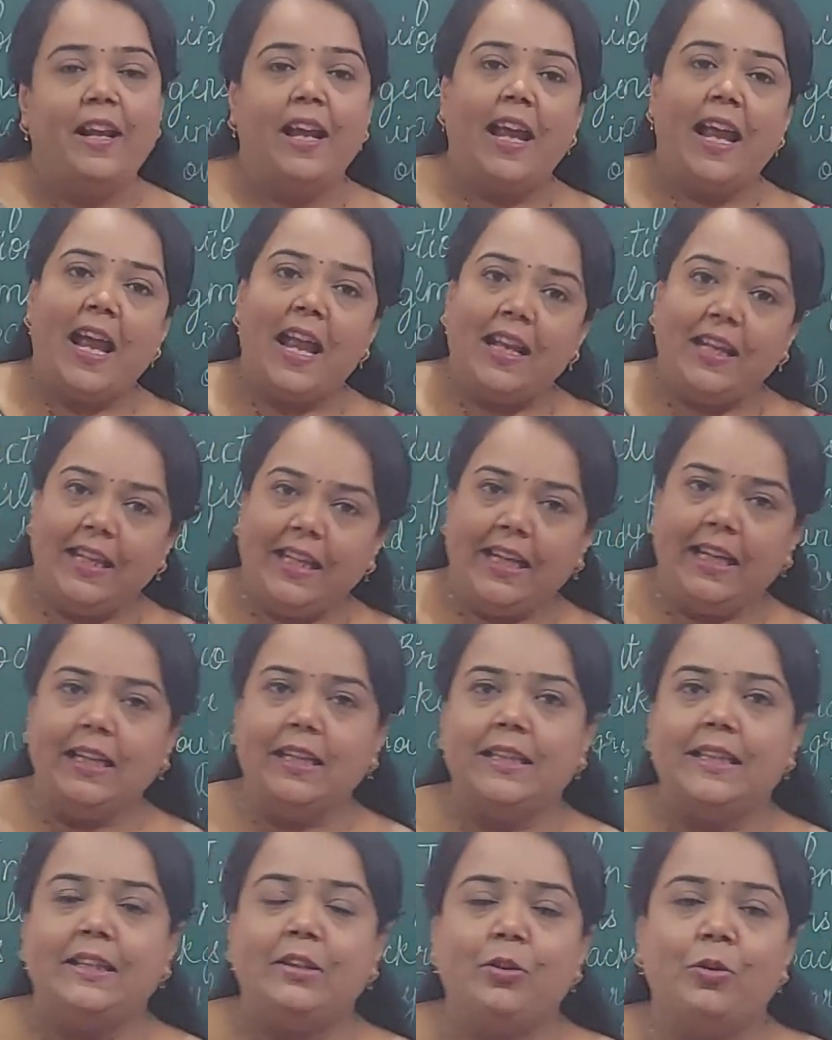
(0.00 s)
And
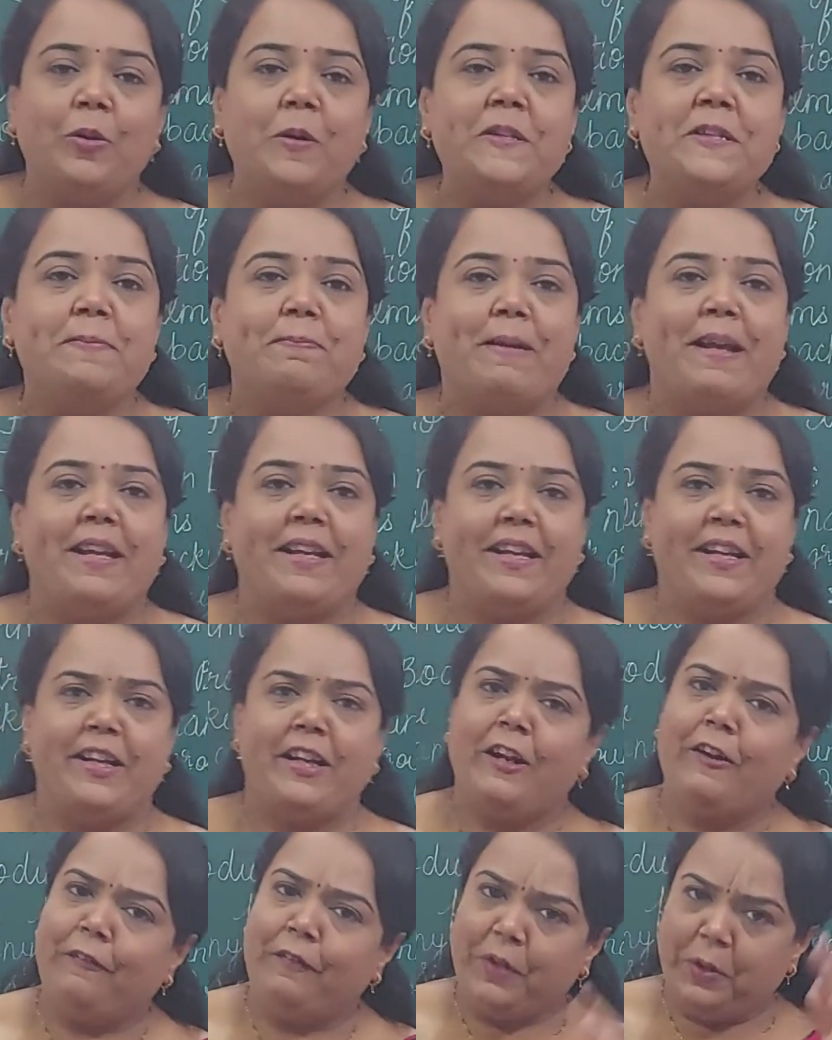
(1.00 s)
in those
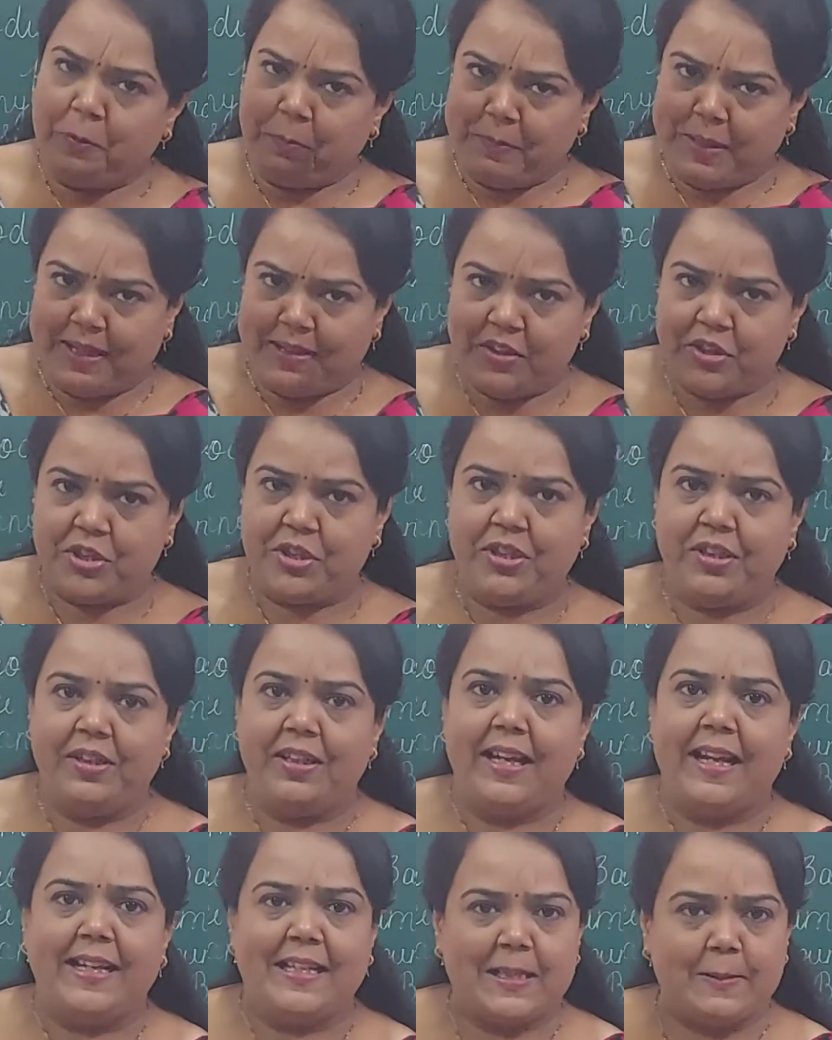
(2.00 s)
paragraphs, you
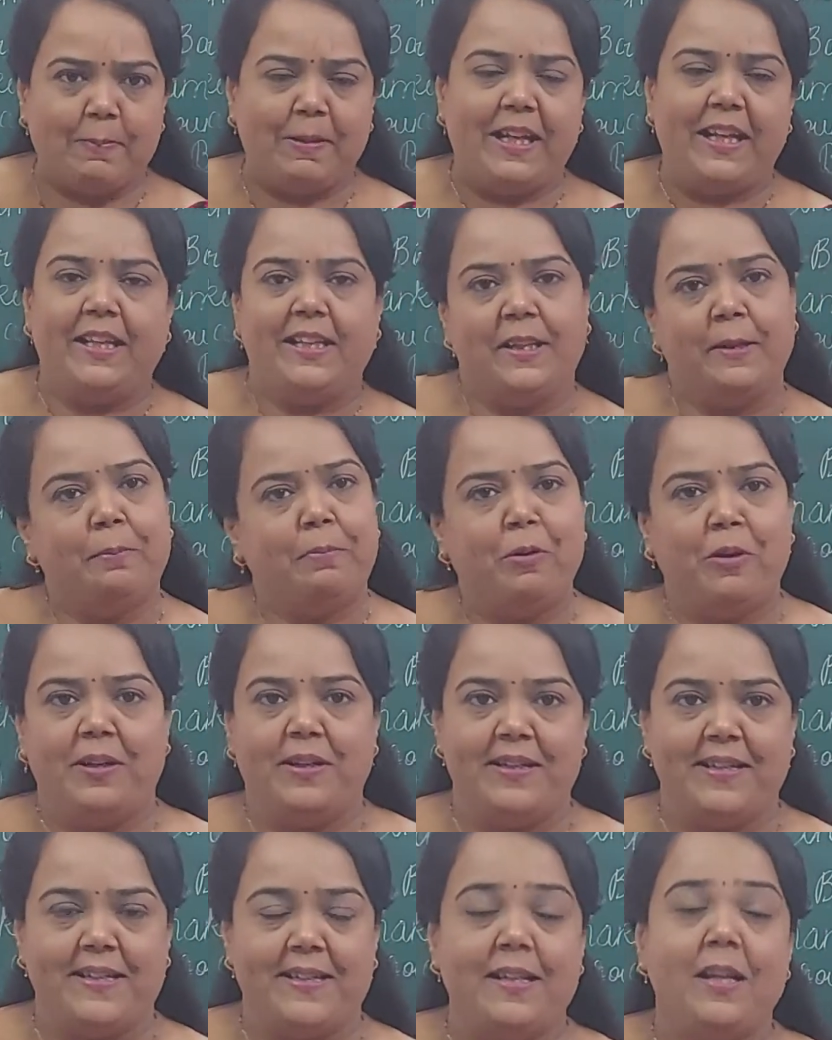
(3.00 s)
explain the
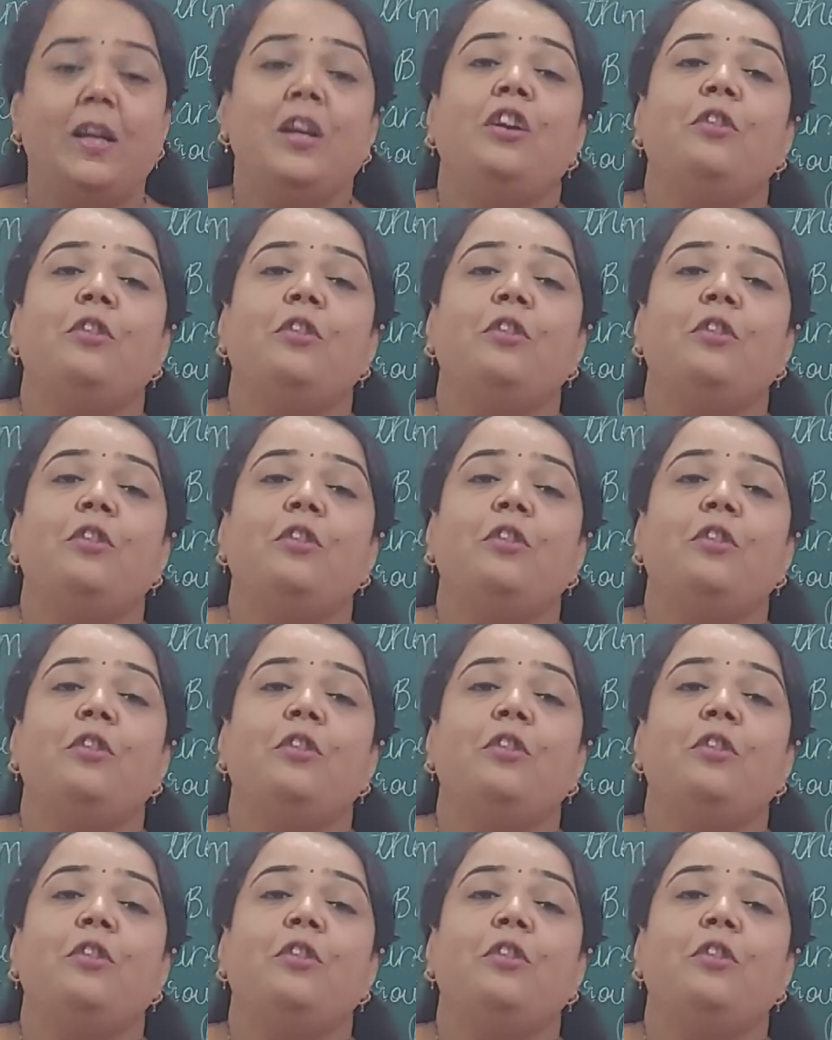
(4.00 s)
points.